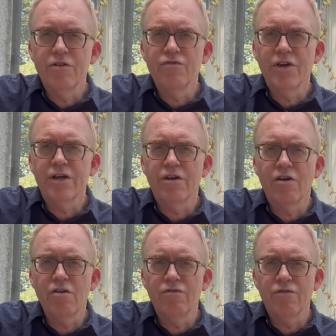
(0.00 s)
finger
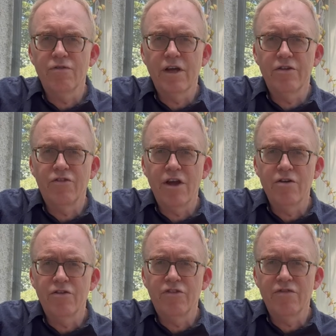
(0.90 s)
off, try
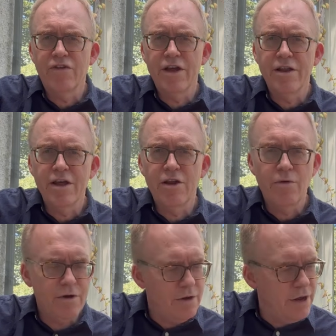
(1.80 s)
not to offend
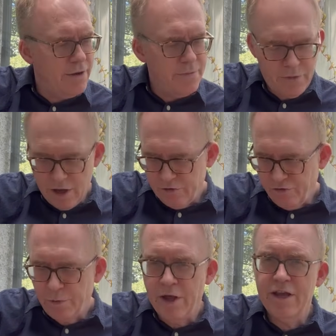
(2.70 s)
anyone, and
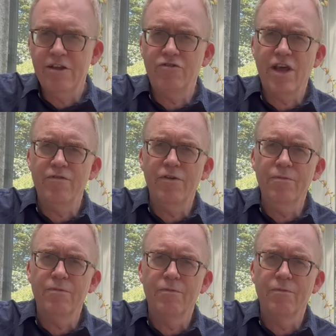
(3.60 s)
just play an A7.